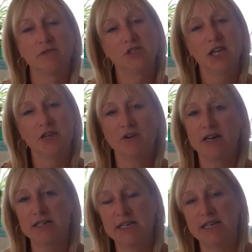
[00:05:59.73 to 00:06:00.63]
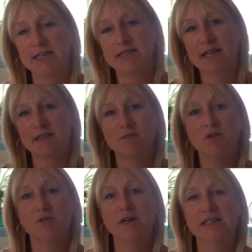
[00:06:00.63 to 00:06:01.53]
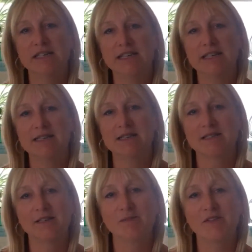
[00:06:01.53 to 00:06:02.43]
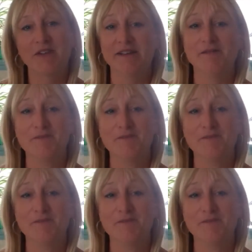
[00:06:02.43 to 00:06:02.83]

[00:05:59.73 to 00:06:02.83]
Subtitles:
share your ideas, get some new ideas. It'll be fun.